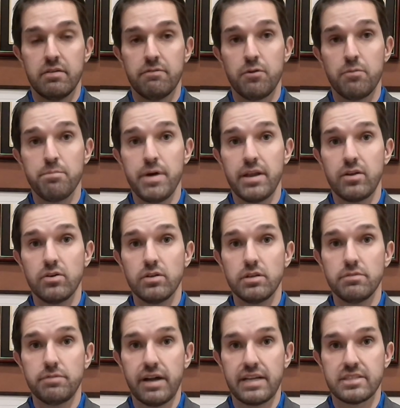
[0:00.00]
for medical
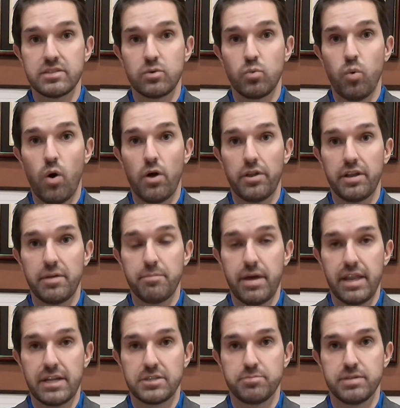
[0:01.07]
device quality
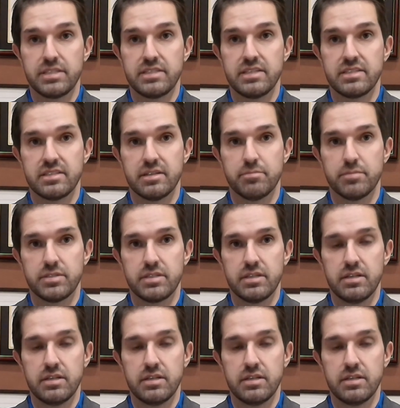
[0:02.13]
management systems.